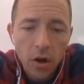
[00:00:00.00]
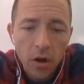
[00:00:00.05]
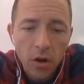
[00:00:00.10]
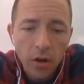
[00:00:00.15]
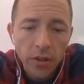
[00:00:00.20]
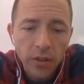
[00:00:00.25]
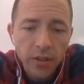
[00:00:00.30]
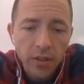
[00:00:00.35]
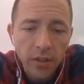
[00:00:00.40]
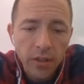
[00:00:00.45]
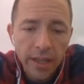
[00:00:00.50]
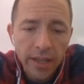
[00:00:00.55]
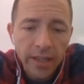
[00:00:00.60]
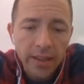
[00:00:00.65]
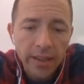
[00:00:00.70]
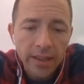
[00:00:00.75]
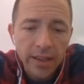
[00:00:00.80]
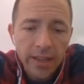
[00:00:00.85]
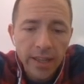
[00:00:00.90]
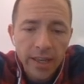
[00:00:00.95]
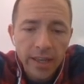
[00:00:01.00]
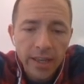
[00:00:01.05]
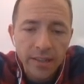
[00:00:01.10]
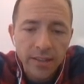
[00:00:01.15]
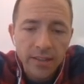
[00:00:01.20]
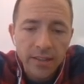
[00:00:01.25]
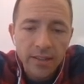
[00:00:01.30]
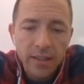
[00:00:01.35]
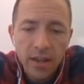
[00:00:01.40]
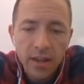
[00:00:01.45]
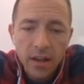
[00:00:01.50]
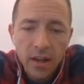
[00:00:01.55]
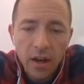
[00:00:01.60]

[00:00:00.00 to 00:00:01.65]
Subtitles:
aren't like this